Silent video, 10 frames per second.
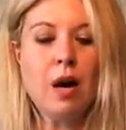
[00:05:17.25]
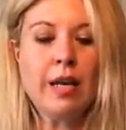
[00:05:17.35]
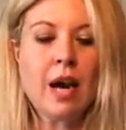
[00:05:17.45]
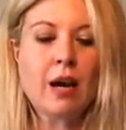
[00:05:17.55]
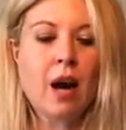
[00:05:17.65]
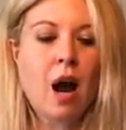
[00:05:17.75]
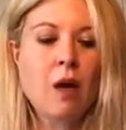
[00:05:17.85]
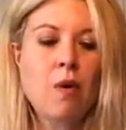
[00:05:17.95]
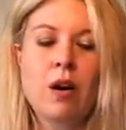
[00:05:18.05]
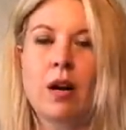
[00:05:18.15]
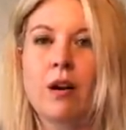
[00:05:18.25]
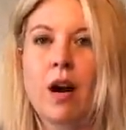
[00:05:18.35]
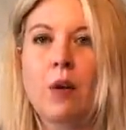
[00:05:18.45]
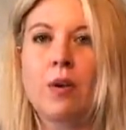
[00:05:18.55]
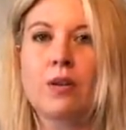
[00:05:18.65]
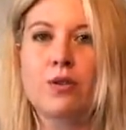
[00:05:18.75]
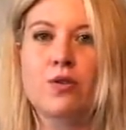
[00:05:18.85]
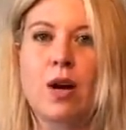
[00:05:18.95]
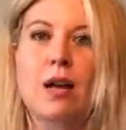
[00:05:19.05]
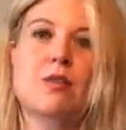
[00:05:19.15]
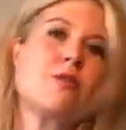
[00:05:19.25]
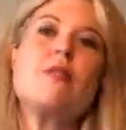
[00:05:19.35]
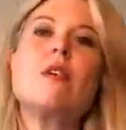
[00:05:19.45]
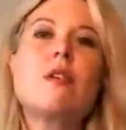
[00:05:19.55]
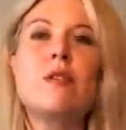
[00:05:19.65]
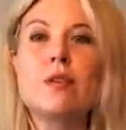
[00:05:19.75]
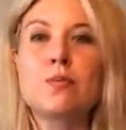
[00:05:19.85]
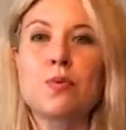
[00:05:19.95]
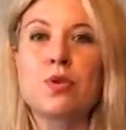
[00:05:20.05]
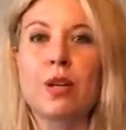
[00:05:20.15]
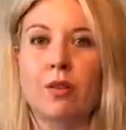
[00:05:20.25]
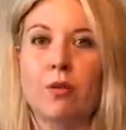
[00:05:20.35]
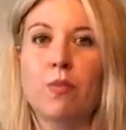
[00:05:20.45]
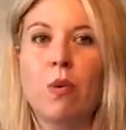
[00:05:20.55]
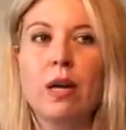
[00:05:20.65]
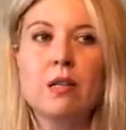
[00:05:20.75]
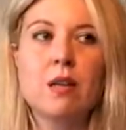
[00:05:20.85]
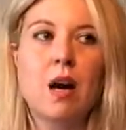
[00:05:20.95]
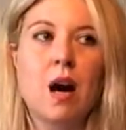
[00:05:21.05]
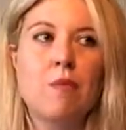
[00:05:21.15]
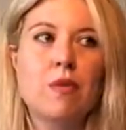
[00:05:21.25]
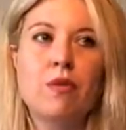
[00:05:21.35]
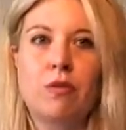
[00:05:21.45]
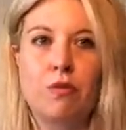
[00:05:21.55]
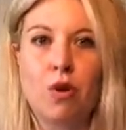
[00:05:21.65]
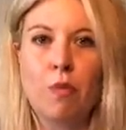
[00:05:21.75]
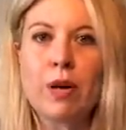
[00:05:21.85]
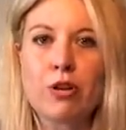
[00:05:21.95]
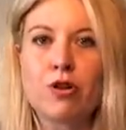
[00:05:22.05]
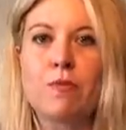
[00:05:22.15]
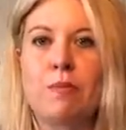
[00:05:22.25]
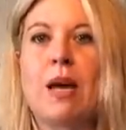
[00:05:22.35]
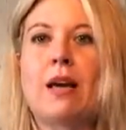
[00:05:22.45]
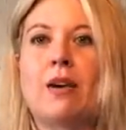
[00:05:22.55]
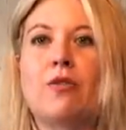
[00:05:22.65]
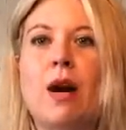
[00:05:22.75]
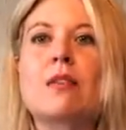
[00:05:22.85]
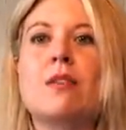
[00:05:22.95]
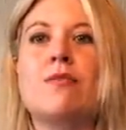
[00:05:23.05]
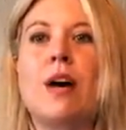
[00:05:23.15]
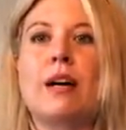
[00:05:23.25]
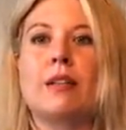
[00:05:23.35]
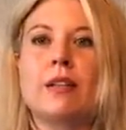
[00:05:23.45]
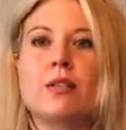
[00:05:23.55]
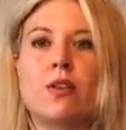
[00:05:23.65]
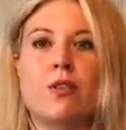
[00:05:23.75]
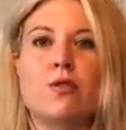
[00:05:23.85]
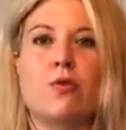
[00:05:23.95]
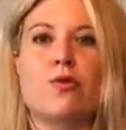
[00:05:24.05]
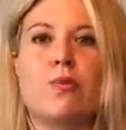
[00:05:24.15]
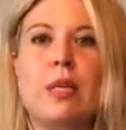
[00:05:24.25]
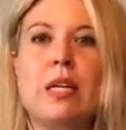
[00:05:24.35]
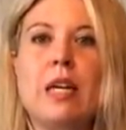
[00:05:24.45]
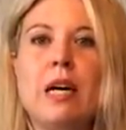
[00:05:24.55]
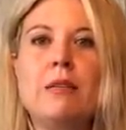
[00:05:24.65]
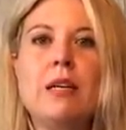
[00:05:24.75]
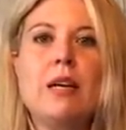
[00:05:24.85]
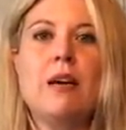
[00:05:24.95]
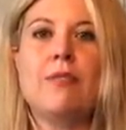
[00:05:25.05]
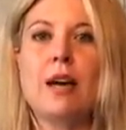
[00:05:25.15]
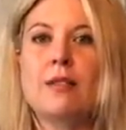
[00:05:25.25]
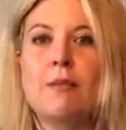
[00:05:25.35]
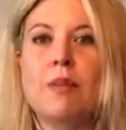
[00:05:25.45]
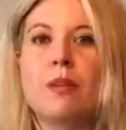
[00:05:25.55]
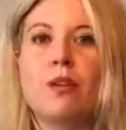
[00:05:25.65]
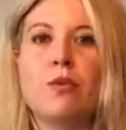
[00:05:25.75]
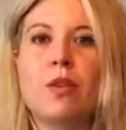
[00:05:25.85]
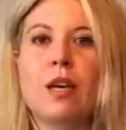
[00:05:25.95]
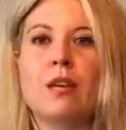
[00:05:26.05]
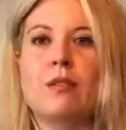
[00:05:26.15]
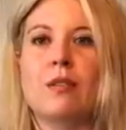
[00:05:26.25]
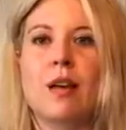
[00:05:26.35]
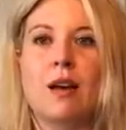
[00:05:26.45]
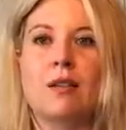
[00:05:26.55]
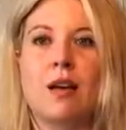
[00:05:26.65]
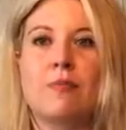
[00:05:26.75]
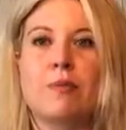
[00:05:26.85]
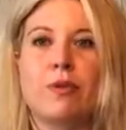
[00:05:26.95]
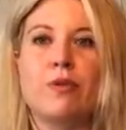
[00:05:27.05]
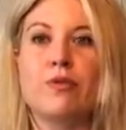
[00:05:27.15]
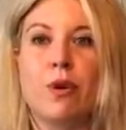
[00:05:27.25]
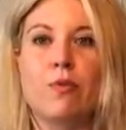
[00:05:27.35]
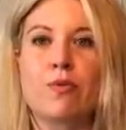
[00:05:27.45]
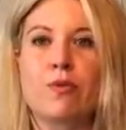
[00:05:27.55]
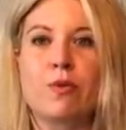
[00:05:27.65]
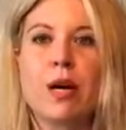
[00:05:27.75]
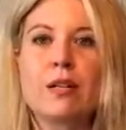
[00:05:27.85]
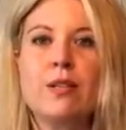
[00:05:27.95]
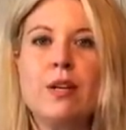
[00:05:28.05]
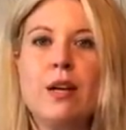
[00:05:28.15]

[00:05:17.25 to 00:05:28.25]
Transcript: Again, I want to stress this particular point. Nobody should be making threats of violence on social media. If that's something that you think is acceptable, don't do it.